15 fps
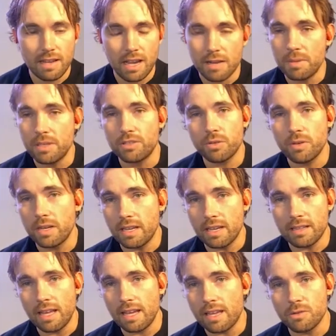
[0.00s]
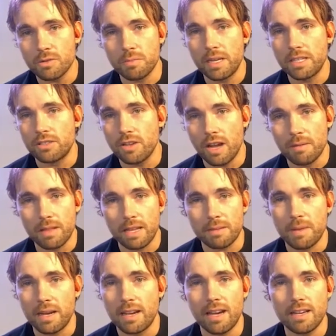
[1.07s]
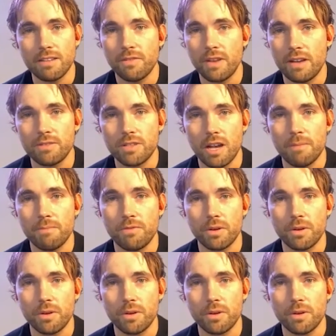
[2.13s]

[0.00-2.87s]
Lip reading: I'd been treating it like it was my job, like my 9-to-5 job,